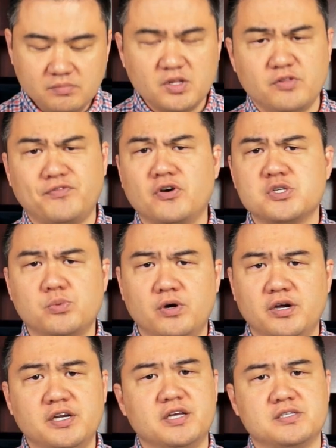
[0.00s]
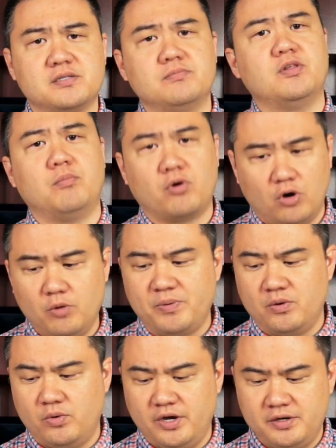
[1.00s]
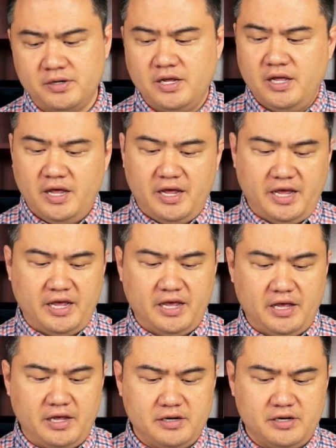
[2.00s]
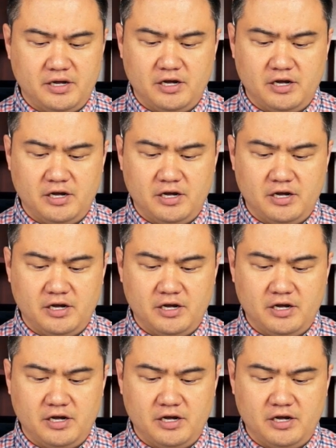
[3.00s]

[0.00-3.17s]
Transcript: The first one is the more open one, and